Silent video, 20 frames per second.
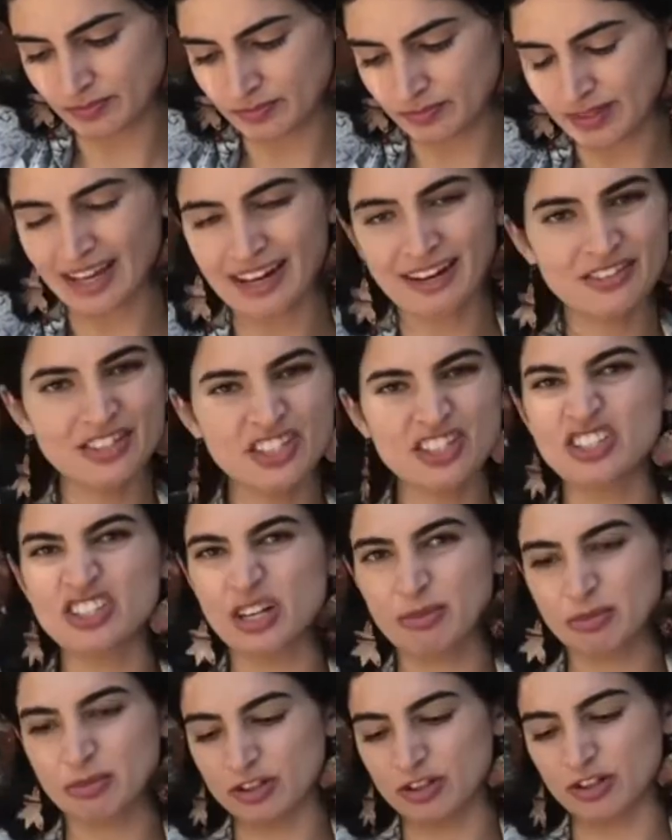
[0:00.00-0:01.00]
And I've just
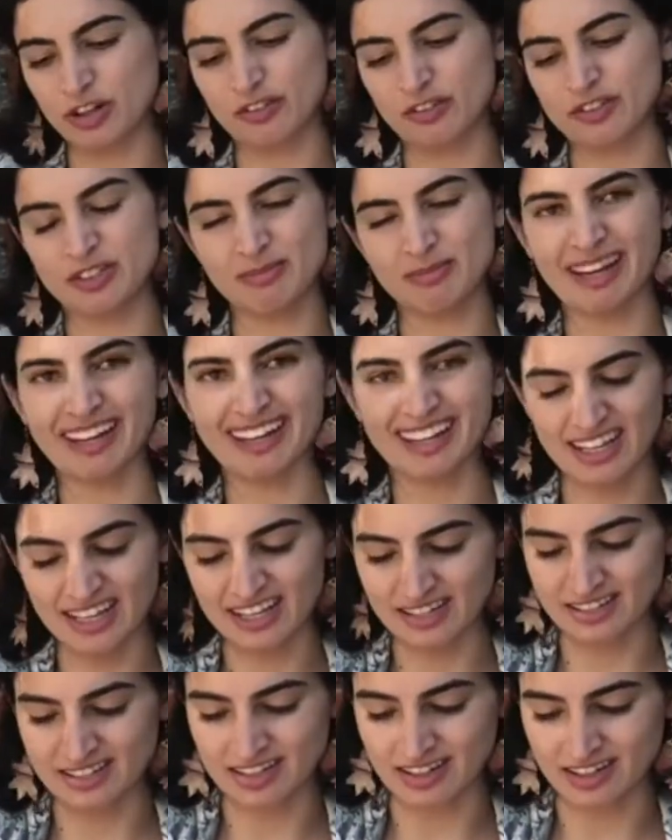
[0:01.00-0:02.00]
doubled it over to make it
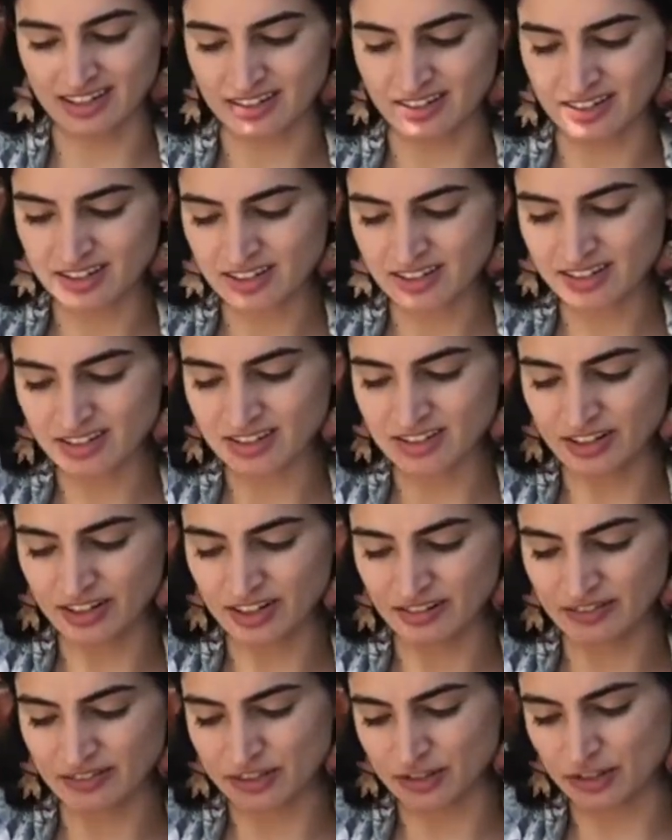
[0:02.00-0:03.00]
easier. You don't
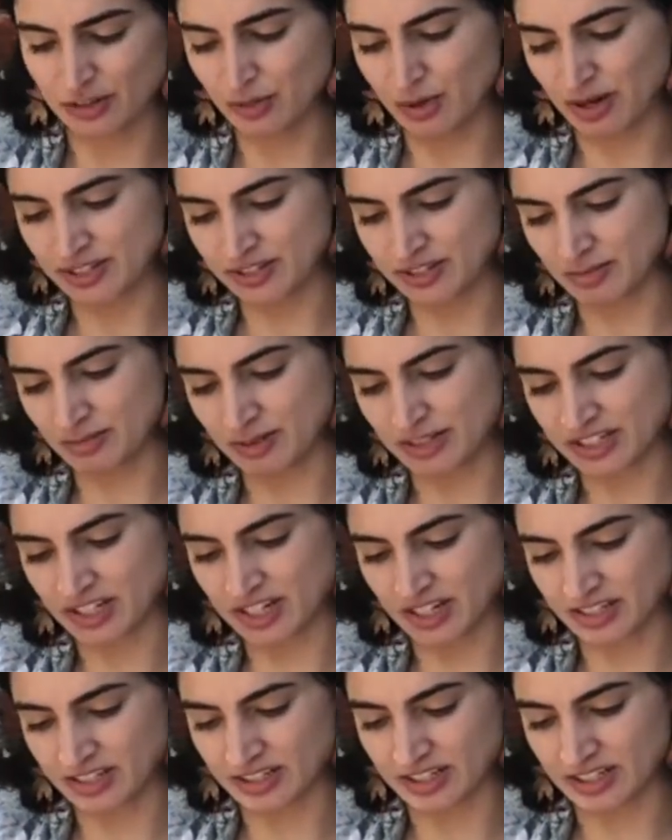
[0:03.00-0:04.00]
have to do quite so much
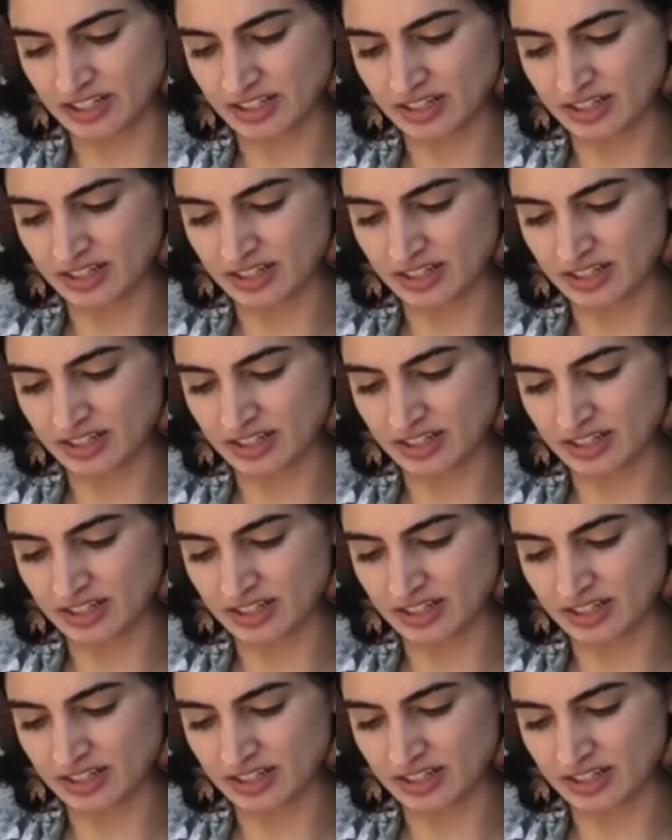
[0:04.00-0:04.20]
cutting.